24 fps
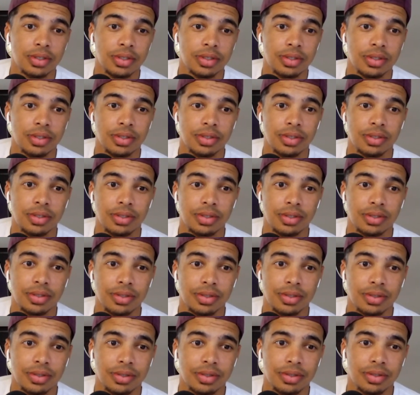
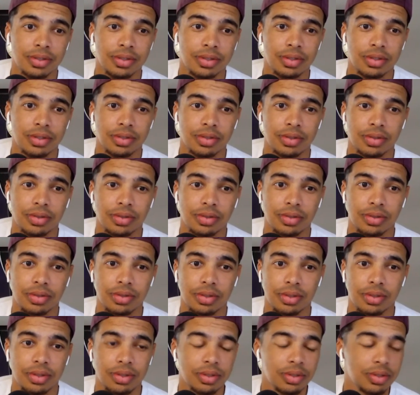
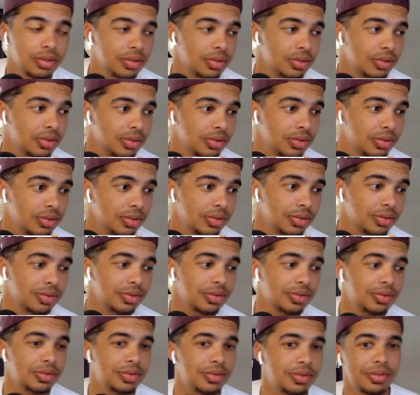
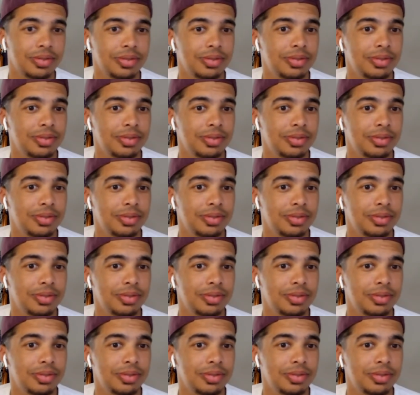No words are spoken by the person on screen.